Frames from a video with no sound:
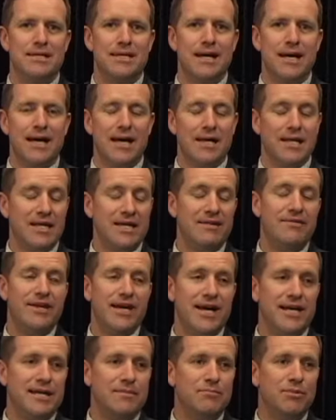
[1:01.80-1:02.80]

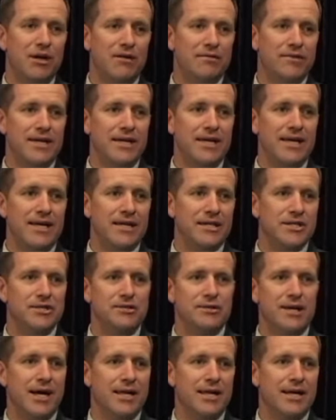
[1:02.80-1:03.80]
alleviating poverty in
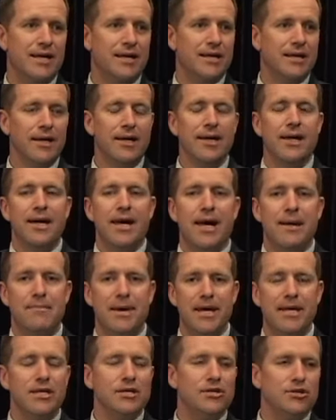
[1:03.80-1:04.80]
Australia and
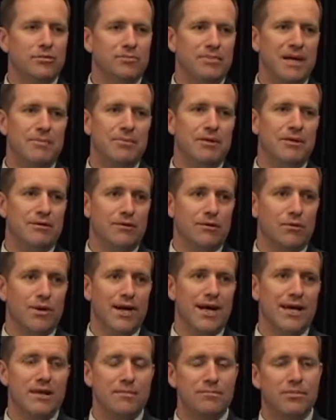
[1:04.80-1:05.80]
making sure people are
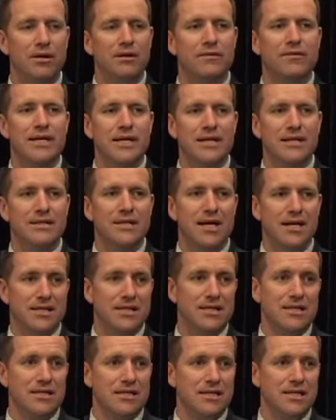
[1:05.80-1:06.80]
aware that poverty does
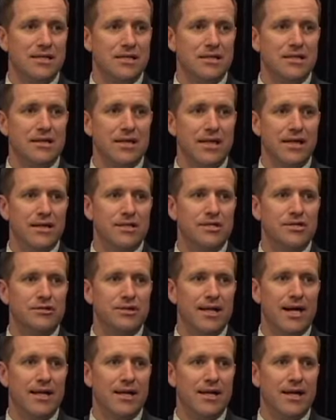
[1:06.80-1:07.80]
exist in
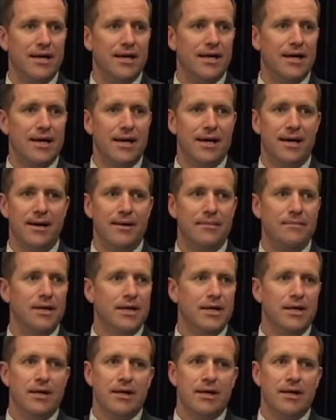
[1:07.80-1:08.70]
Australia.